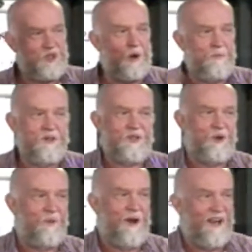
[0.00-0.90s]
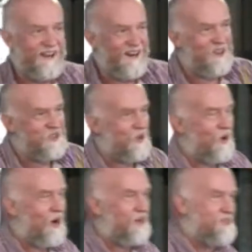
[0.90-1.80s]
drop into your mind and into your
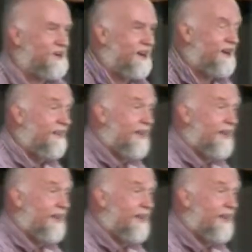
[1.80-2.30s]
heart today